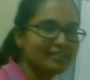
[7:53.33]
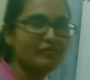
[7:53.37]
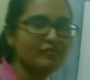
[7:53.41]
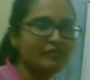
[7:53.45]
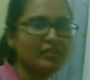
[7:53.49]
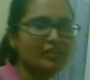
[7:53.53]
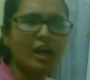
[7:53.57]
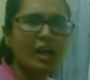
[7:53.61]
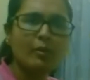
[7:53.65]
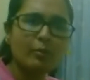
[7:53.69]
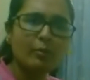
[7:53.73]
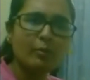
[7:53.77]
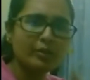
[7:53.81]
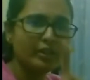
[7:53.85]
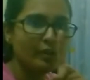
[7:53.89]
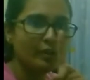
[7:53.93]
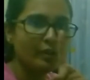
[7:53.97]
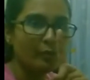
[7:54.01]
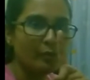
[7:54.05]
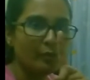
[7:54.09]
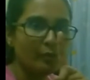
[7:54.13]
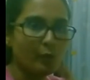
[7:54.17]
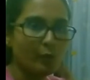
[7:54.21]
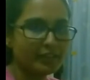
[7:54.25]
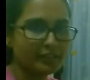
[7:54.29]
we have only
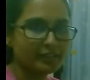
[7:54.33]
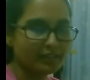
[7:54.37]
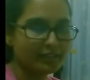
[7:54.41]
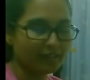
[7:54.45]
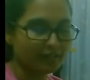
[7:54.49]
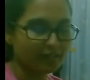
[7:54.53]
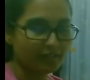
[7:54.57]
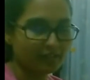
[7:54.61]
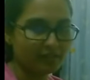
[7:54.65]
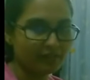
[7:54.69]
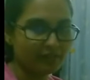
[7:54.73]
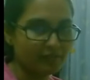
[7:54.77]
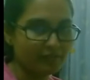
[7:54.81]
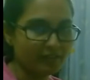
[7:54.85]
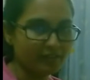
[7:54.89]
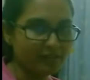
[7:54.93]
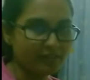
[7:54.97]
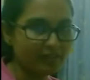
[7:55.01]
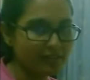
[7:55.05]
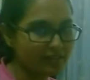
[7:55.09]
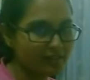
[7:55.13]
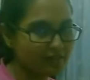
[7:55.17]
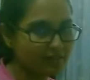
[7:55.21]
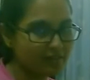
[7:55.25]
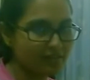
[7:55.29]
one digraph in
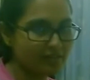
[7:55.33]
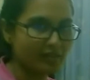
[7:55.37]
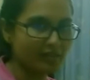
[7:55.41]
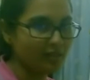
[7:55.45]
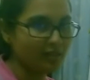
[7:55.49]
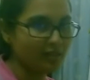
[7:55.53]
this